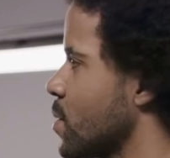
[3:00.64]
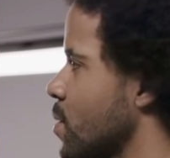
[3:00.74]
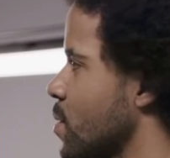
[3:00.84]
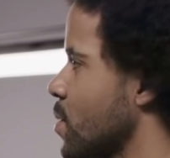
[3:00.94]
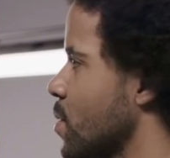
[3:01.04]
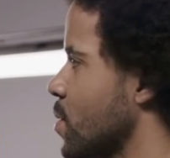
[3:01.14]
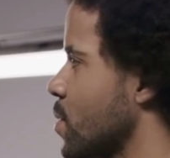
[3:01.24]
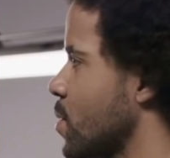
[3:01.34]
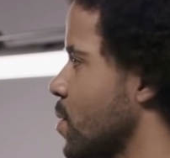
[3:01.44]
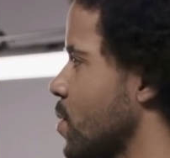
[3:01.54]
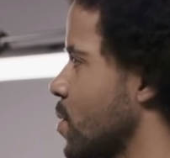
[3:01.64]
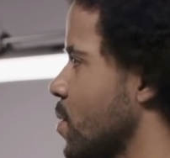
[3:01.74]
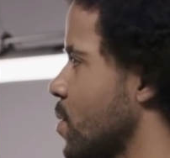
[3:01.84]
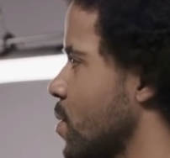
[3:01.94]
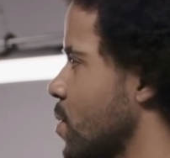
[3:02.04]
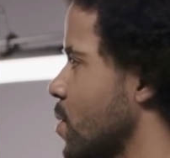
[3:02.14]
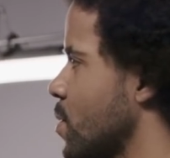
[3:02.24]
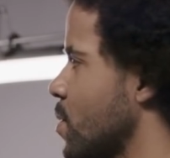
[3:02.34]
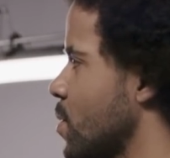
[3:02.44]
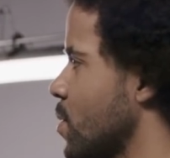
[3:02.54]

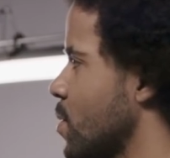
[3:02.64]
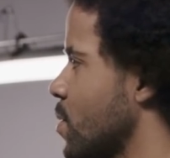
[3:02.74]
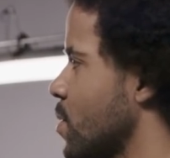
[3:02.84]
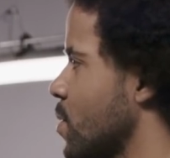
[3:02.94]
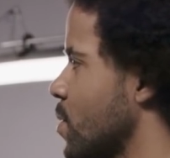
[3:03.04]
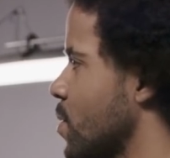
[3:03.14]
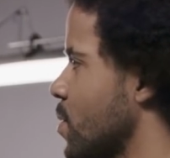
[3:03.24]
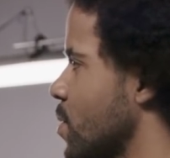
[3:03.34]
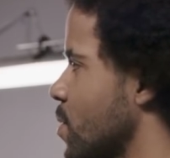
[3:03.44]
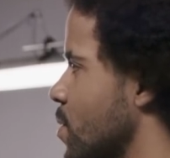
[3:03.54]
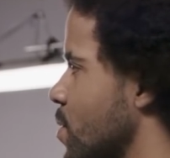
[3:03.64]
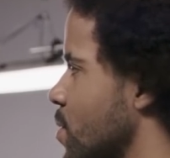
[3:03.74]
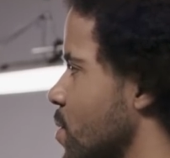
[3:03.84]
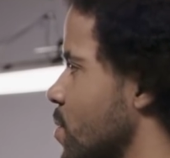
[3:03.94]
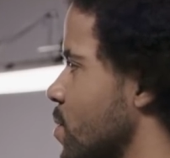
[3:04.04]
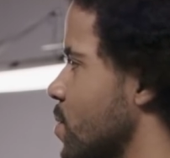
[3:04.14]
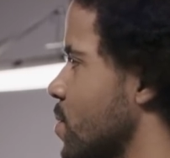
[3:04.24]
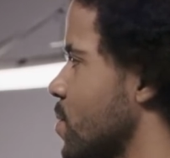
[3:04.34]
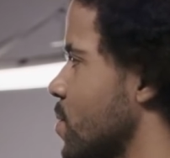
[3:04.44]
[no speech]